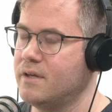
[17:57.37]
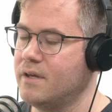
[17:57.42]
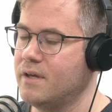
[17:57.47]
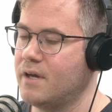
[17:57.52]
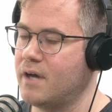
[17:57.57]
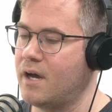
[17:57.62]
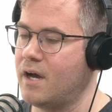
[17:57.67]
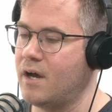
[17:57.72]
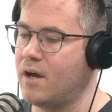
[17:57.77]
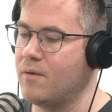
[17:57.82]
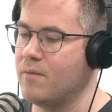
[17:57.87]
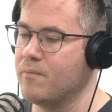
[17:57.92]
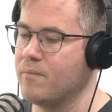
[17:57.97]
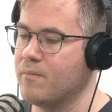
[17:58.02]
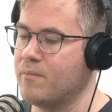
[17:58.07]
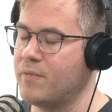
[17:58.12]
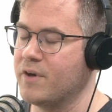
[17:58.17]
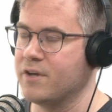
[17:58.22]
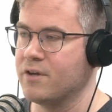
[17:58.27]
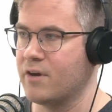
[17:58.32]
but you're um, not.
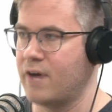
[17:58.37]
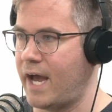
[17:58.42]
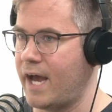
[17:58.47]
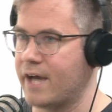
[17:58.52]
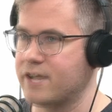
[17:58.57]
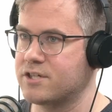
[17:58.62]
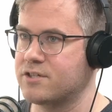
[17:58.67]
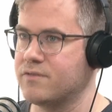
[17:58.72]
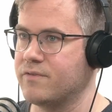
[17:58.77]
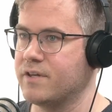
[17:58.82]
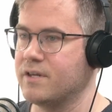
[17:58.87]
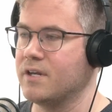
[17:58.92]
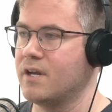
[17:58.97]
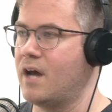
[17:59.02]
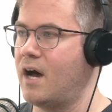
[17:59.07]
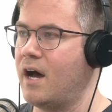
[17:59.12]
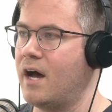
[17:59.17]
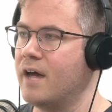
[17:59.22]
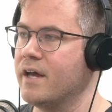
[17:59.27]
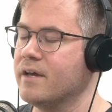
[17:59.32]
But you're actually
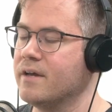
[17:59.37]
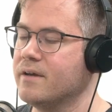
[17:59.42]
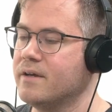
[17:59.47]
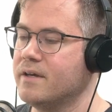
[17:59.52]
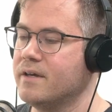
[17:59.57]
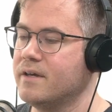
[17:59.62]
not. No.